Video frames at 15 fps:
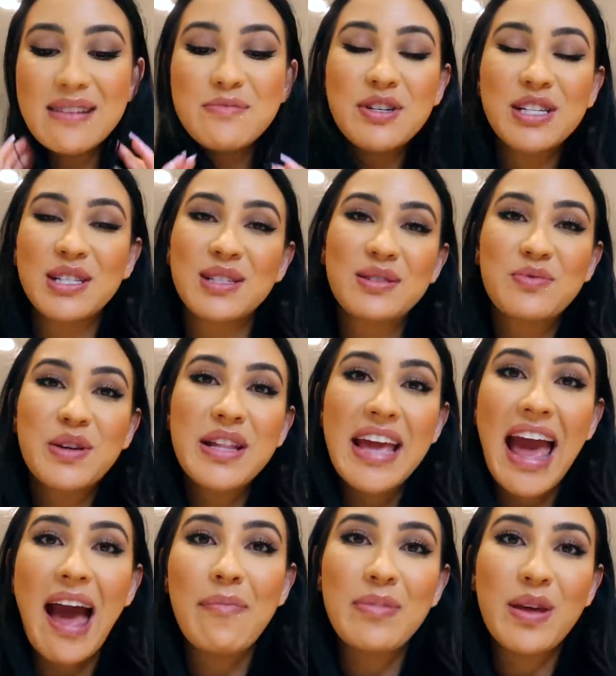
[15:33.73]
I'm just really
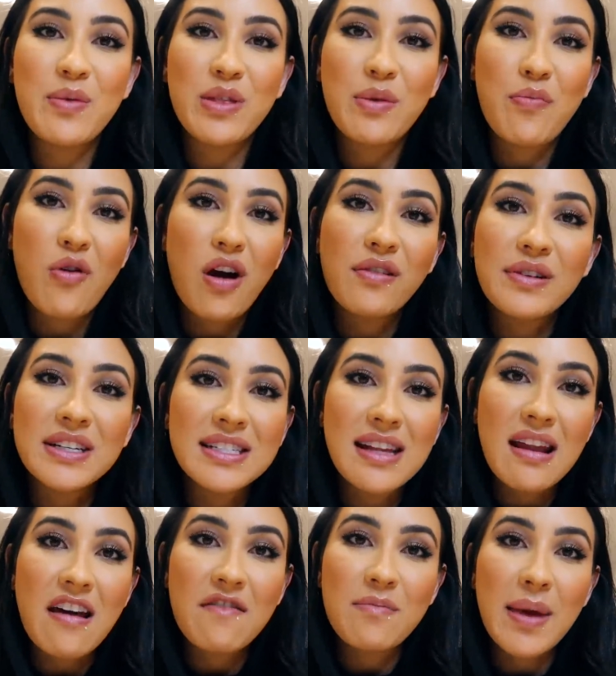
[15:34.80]
happy with the progress
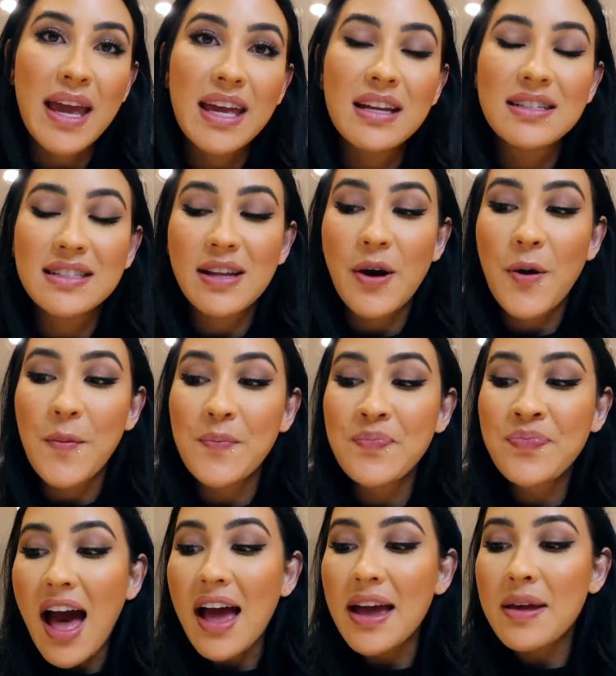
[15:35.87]
that I've made. So
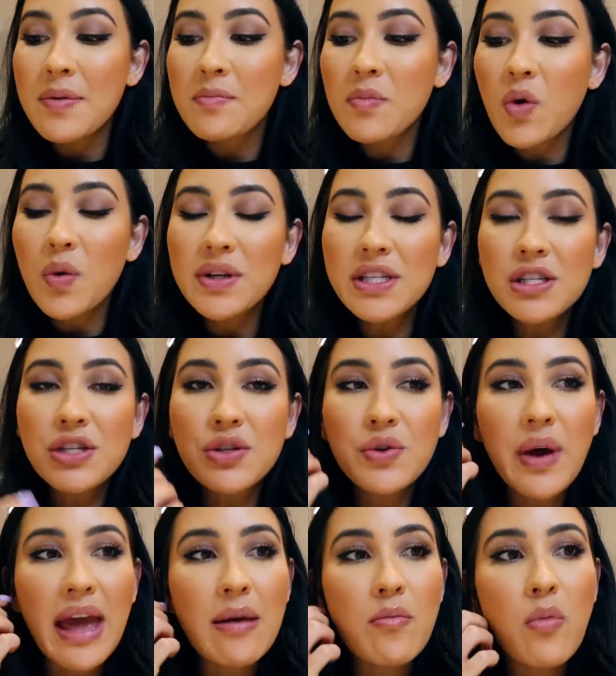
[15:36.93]
I'm going to do
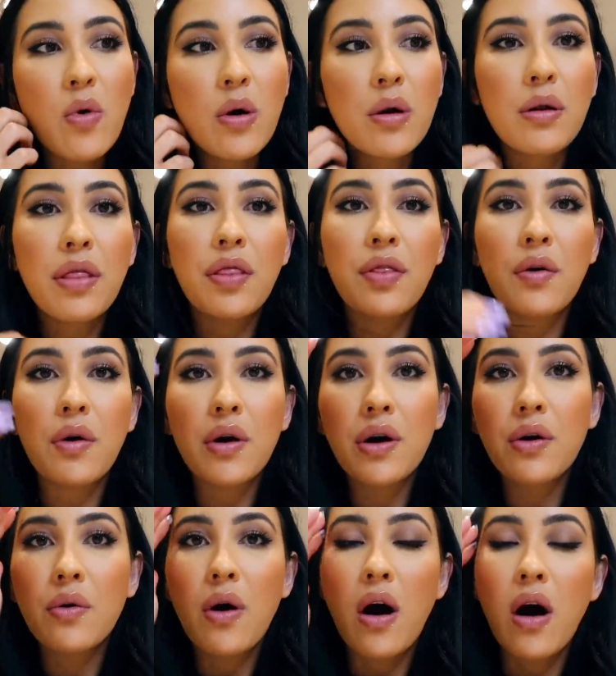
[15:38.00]
a more
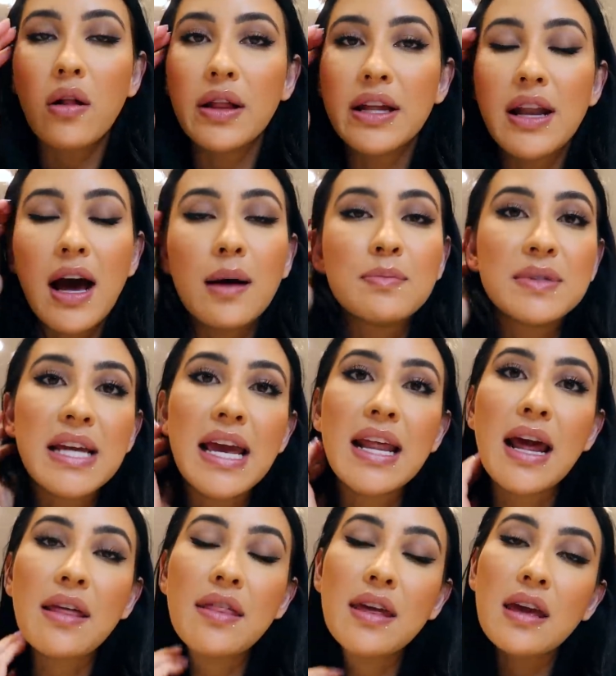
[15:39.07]
thorough all-in
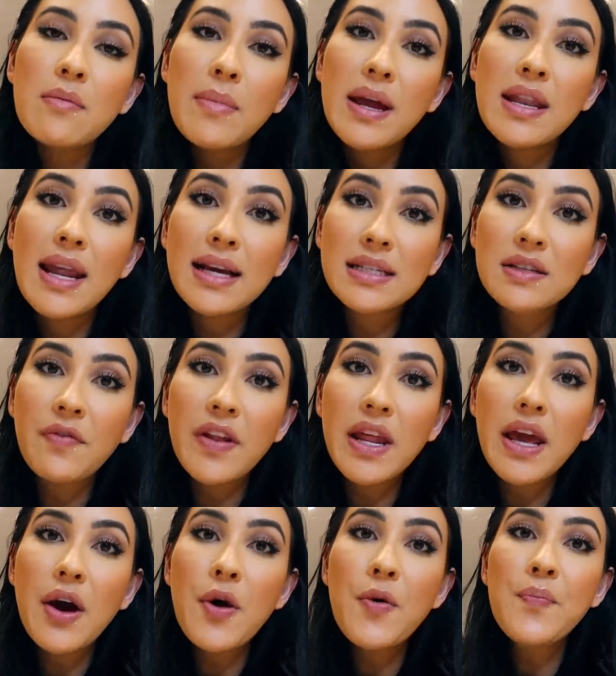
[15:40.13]
update, I think, in my next
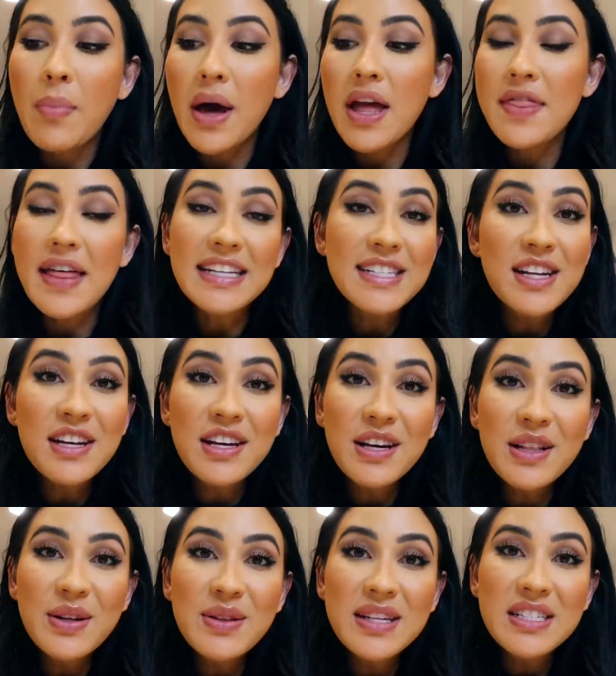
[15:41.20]
video, but that's gonna
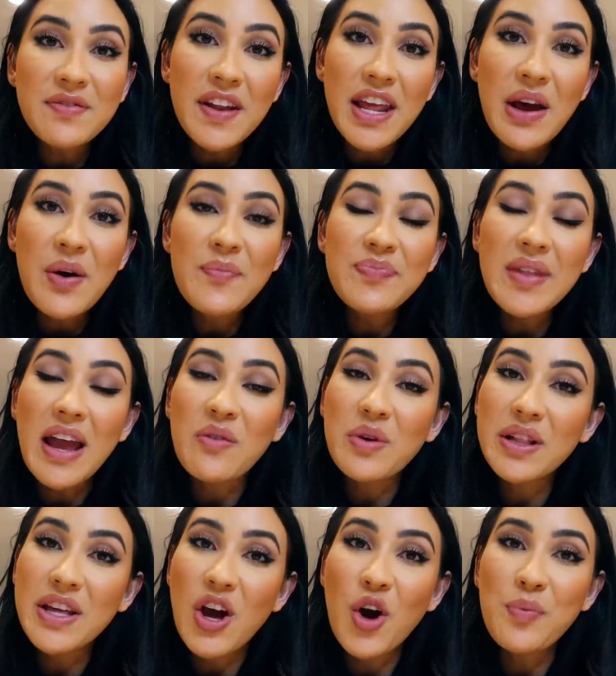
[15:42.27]
conclude this video. I
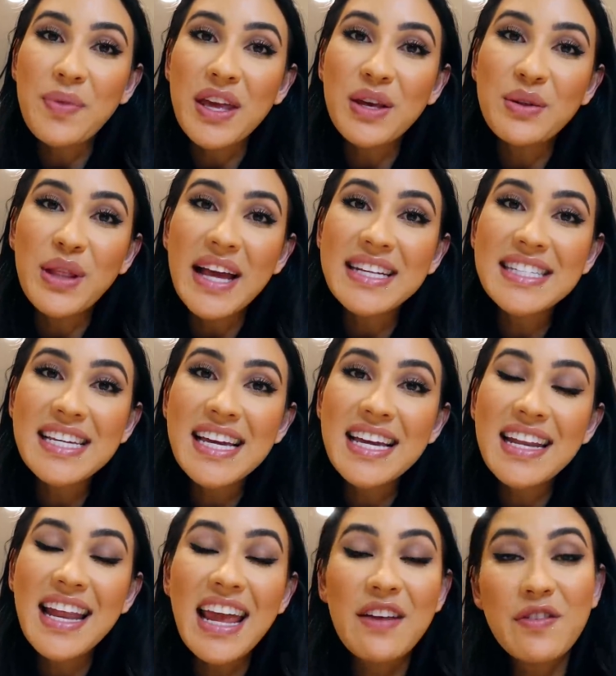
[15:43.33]
really hope that you liked
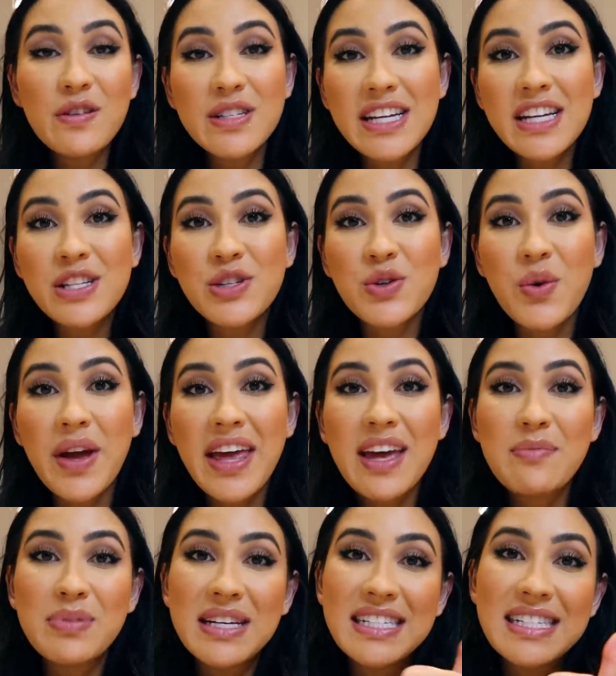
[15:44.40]
it. If you did enjoy
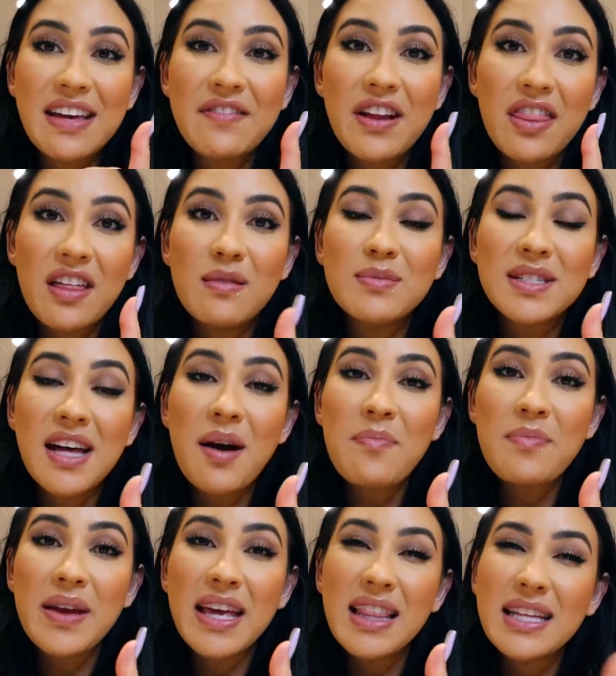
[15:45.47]
it, please give it a thumbs
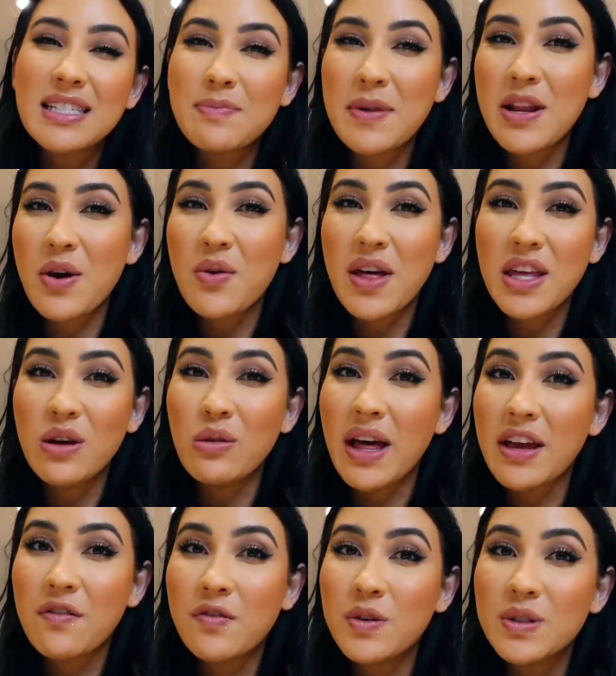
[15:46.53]
up. It lets me know that you
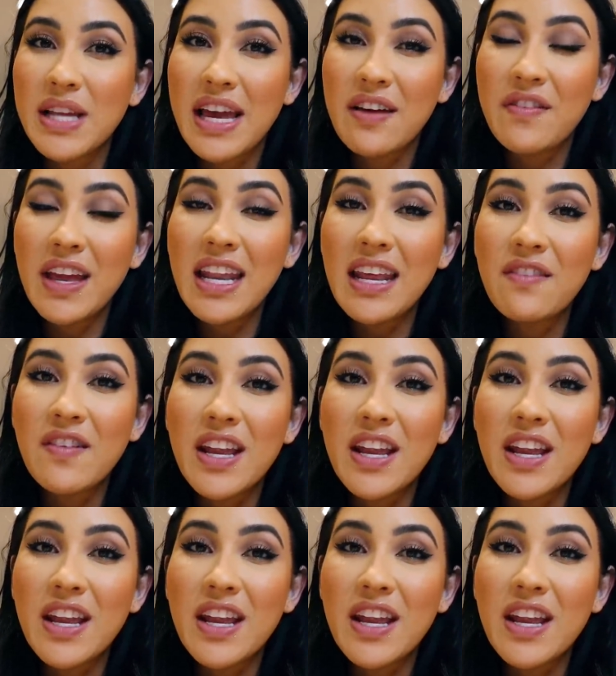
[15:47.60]
like full day of eating